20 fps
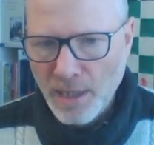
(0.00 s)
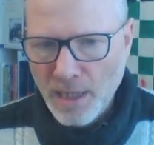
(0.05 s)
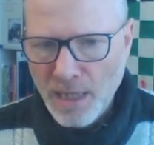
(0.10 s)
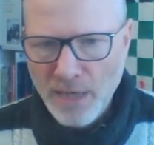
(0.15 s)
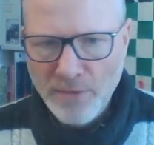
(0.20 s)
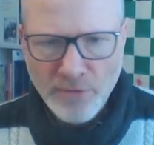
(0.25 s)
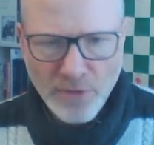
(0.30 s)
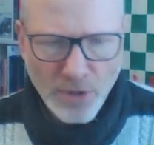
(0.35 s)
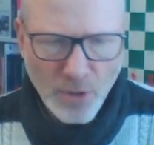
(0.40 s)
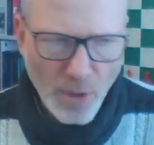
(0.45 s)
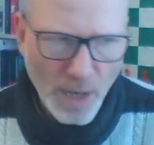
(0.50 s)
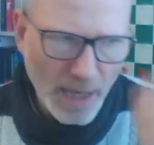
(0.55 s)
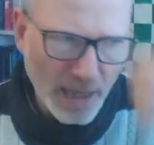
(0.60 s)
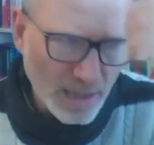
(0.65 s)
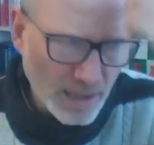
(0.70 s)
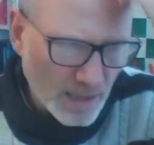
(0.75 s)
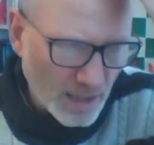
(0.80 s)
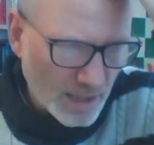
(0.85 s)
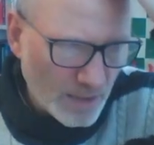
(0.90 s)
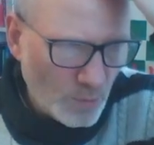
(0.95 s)
Even though
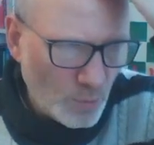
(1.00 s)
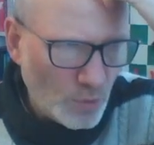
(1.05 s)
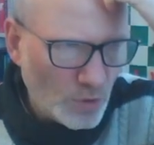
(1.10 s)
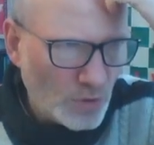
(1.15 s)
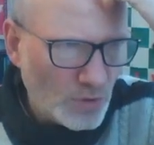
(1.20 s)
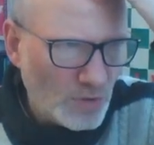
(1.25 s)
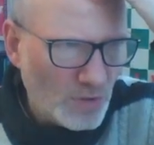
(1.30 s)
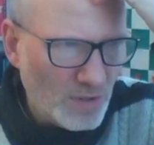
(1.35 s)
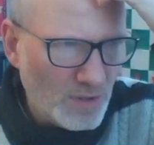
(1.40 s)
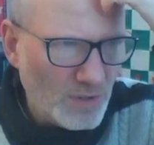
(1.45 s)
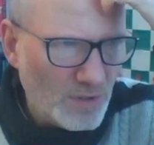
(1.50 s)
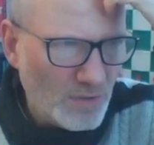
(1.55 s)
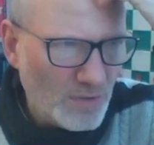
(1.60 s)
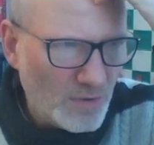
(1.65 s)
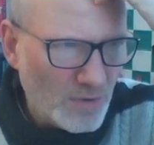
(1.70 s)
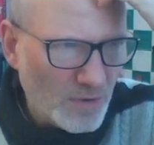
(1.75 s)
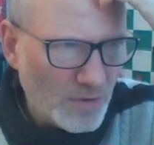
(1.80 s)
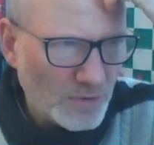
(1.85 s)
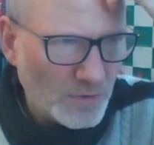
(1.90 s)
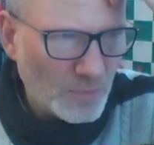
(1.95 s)
I would
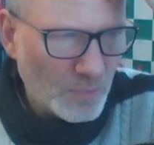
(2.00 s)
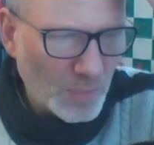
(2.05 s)
not